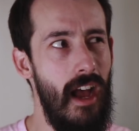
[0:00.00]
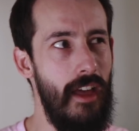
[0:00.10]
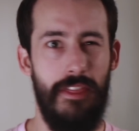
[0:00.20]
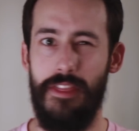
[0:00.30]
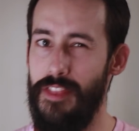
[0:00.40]

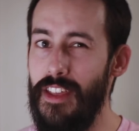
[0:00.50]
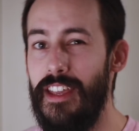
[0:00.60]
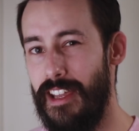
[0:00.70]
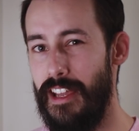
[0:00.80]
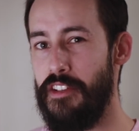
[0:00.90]
I
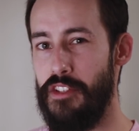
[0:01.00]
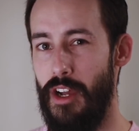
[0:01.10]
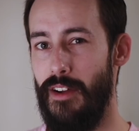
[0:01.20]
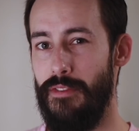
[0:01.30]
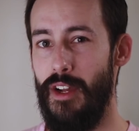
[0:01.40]
think it kicks
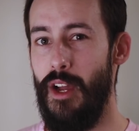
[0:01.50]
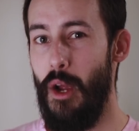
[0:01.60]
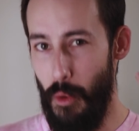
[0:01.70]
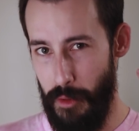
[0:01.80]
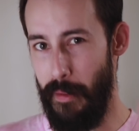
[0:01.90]
off
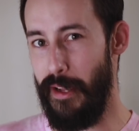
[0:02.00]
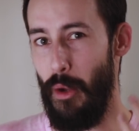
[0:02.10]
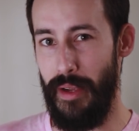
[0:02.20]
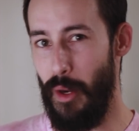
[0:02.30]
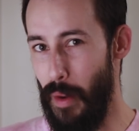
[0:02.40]
with my
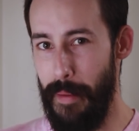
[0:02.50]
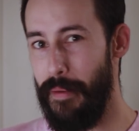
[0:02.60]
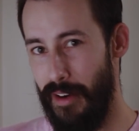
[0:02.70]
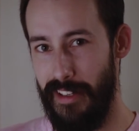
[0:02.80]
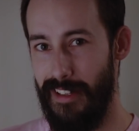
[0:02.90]
going away
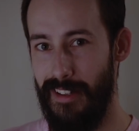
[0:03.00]
party.